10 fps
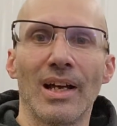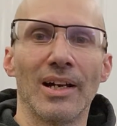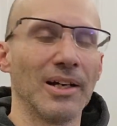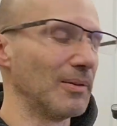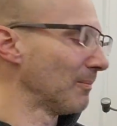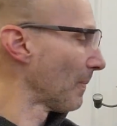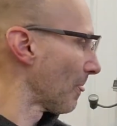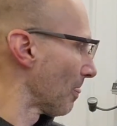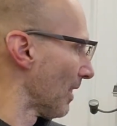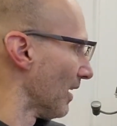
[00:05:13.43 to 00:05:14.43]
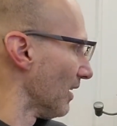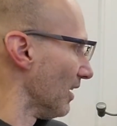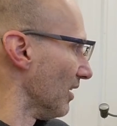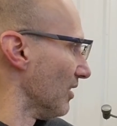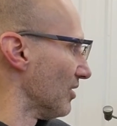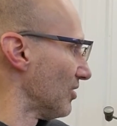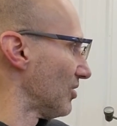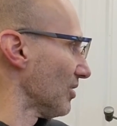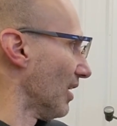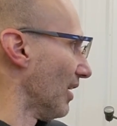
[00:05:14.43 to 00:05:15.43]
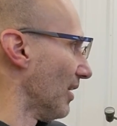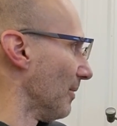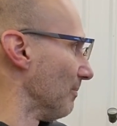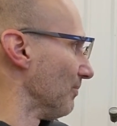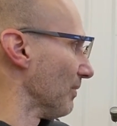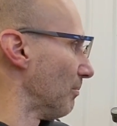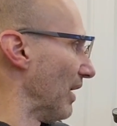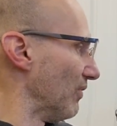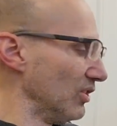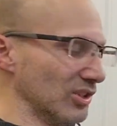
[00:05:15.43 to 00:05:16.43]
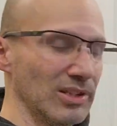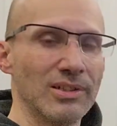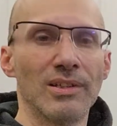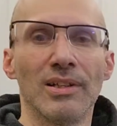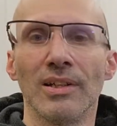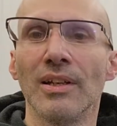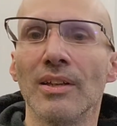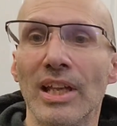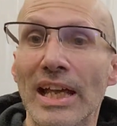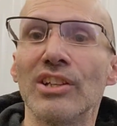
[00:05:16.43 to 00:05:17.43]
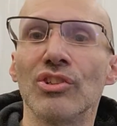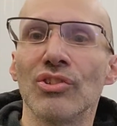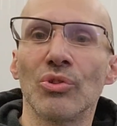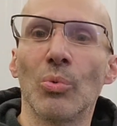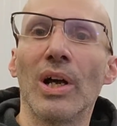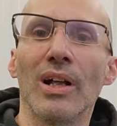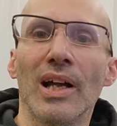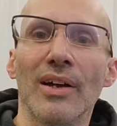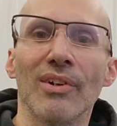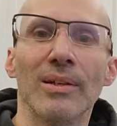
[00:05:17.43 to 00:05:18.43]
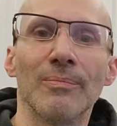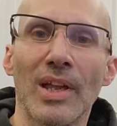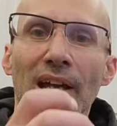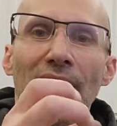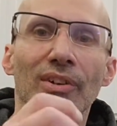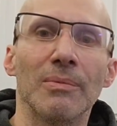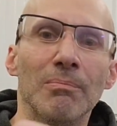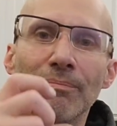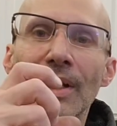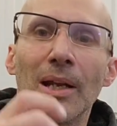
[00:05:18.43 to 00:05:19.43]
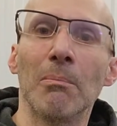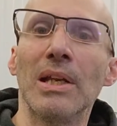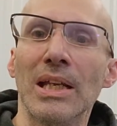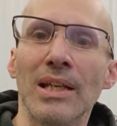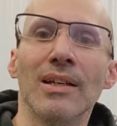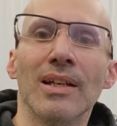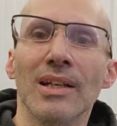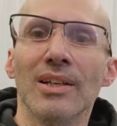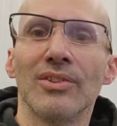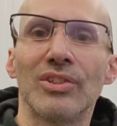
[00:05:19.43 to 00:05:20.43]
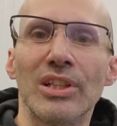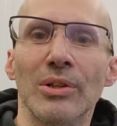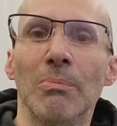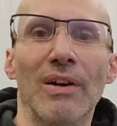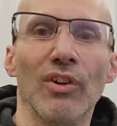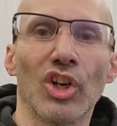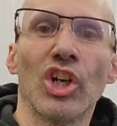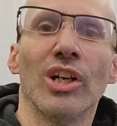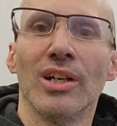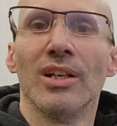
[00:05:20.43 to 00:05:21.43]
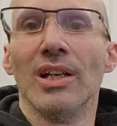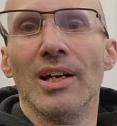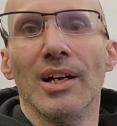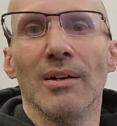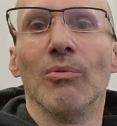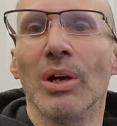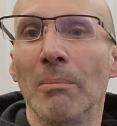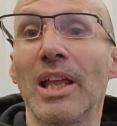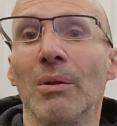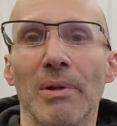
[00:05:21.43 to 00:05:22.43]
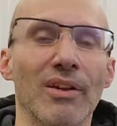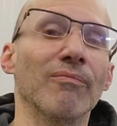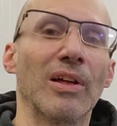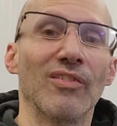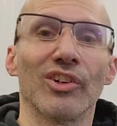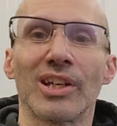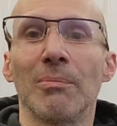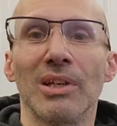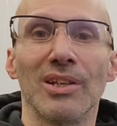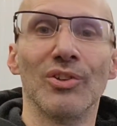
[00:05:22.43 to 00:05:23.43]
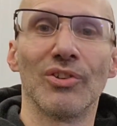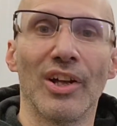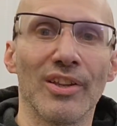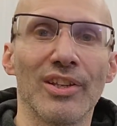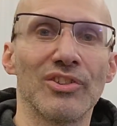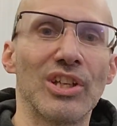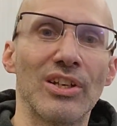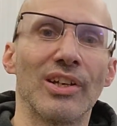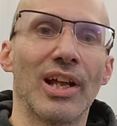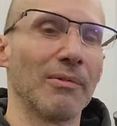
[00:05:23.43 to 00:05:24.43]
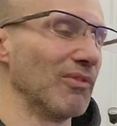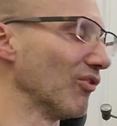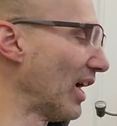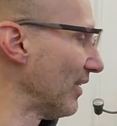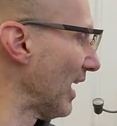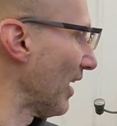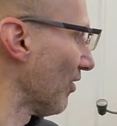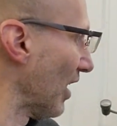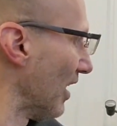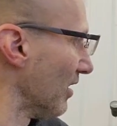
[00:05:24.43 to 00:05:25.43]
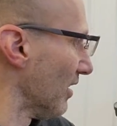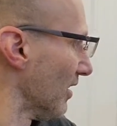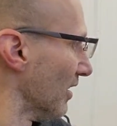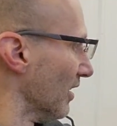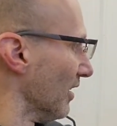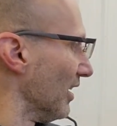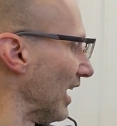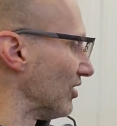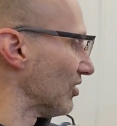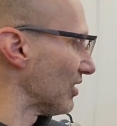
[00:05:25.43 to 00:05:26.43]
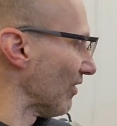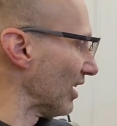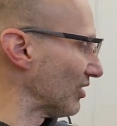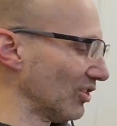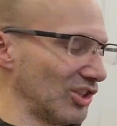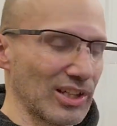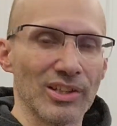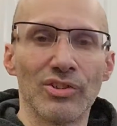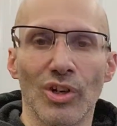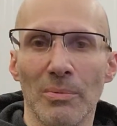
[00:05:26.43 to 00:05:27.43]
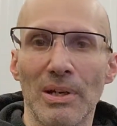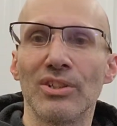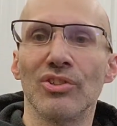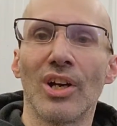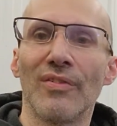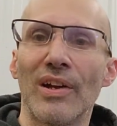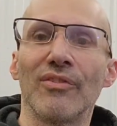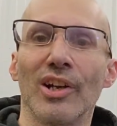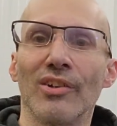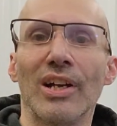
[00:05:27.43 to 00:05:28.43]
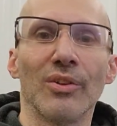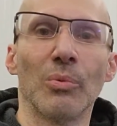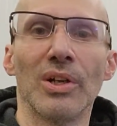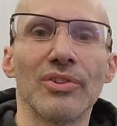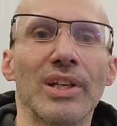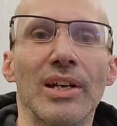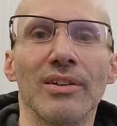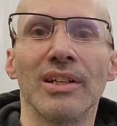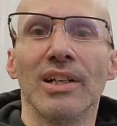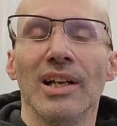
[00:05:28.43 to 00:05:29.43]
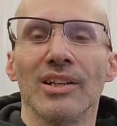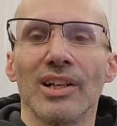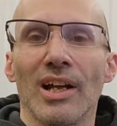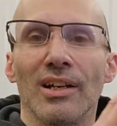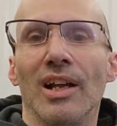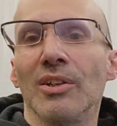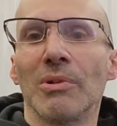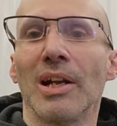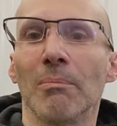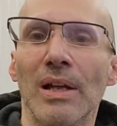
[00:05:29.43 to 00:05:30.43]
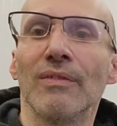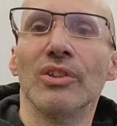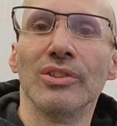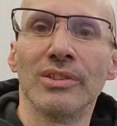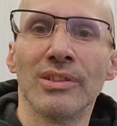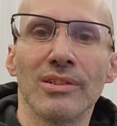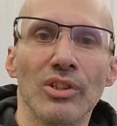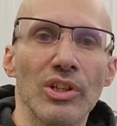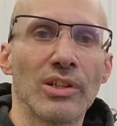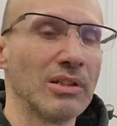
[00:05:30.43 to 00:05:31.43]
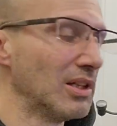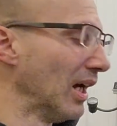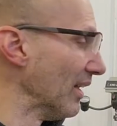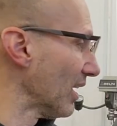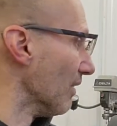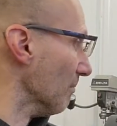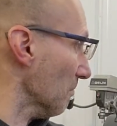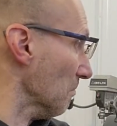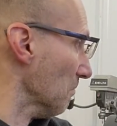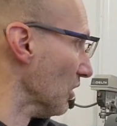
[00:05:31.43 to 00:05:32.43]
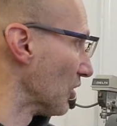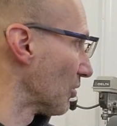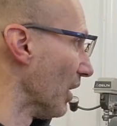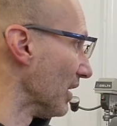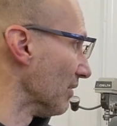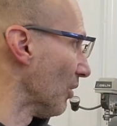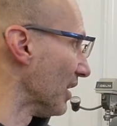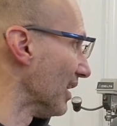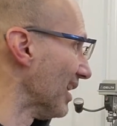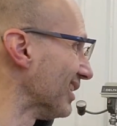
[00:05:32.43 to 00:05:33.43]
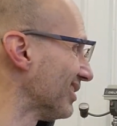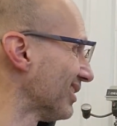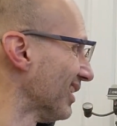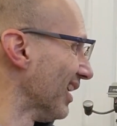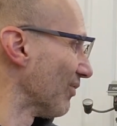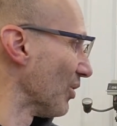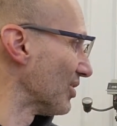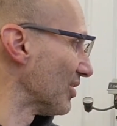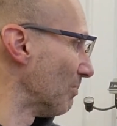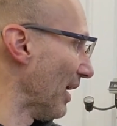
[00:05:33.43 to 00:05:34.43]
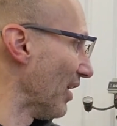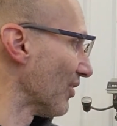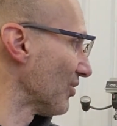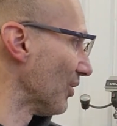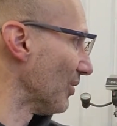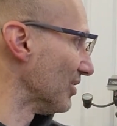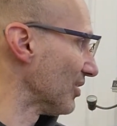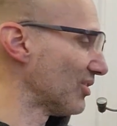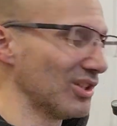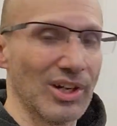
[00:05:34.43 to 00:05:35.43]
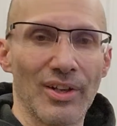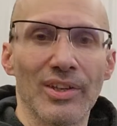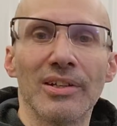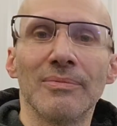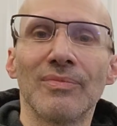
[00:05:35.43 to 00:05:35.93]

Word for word: um, is uh, beveled the edges as well. I have a I have a kind of mini steel beveler, uh, well, metal beveler can be used other than steel. And I ran that around the edges and everything. So I took the sharp edges off after I ground the wells down and you got a nice kind of beveled look. I think it looks quite, quite nice. Of course it's bare. So, and you can see all the,